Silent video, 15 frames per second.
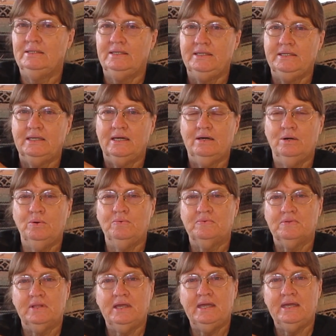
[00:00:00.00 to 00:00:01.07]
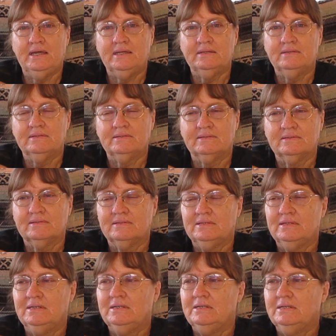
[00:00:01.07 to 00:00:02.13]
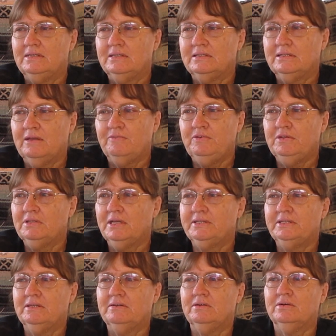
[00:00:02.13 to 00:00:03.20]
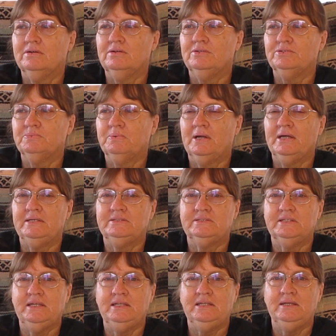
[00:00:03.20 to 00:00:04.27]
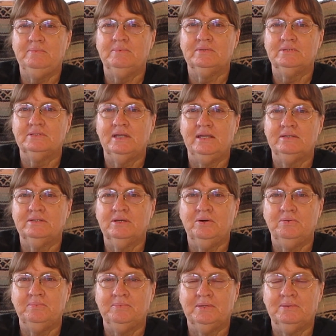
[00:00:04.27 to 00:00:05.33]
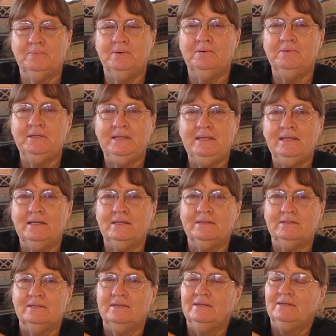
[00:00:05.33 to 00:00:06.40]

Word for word: He got over that. I feel like the girls probably seen him and, and told him, come on in.